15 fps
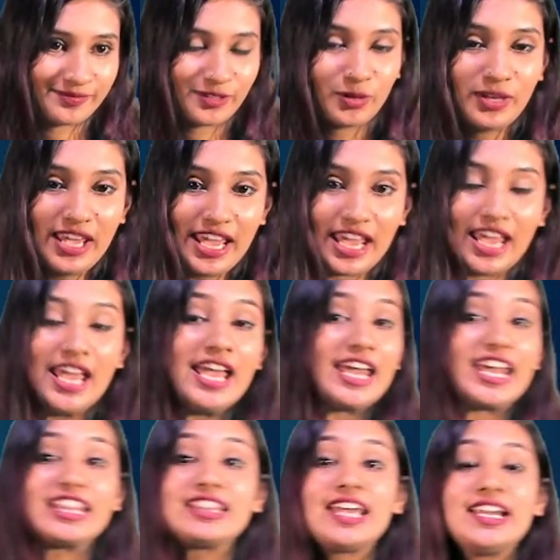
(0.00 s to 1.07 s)
Okay,
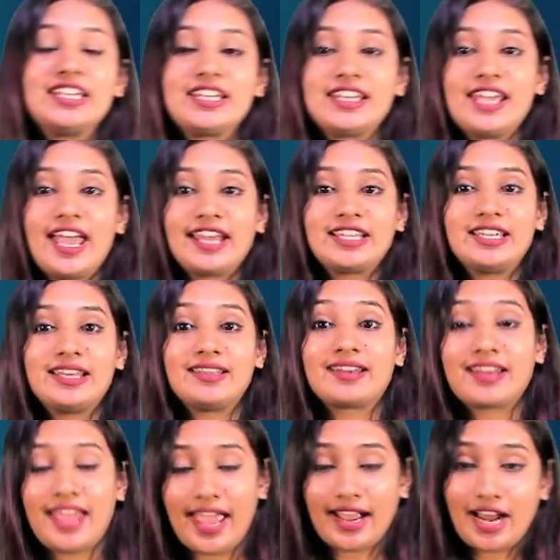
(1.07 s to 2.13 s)
endayittu
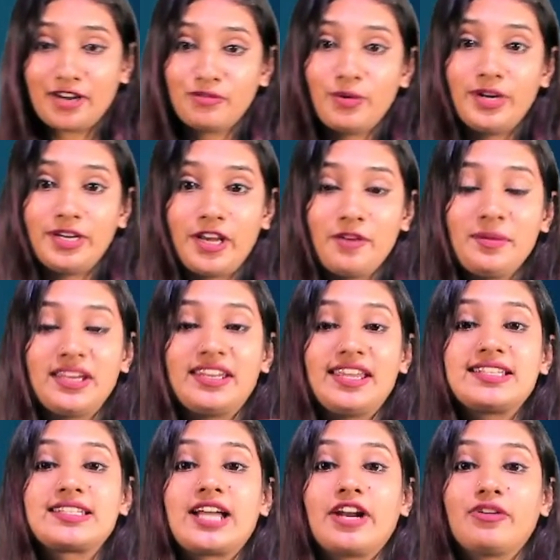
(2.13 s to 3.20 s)
convert am, it
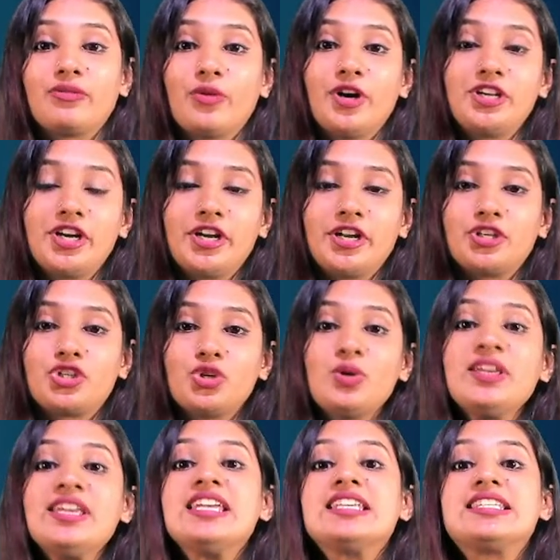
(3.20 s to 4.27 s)
gets converted into
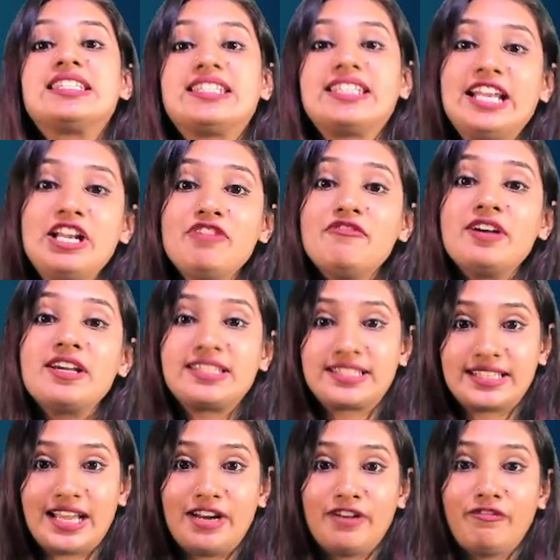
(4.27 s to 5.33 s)
silver
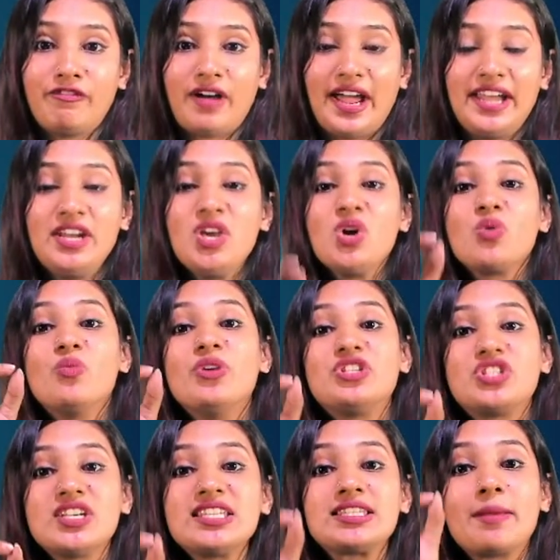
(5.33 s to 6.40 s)
sulfide, which
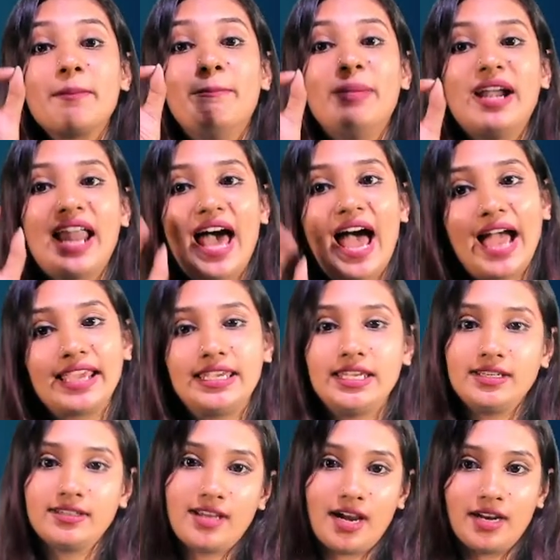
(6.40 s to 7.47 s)
is black
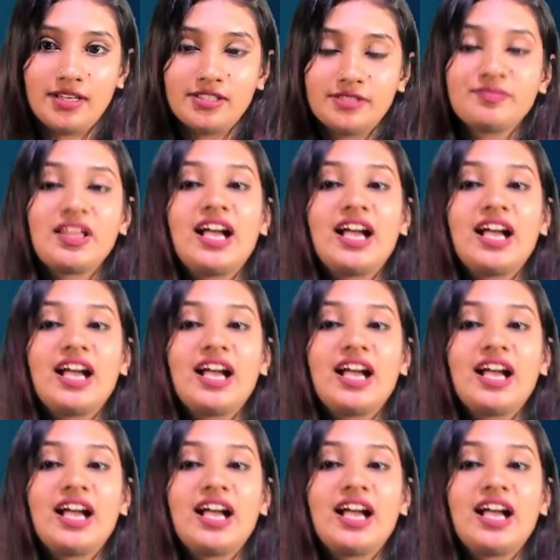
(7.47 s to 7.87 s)
in color.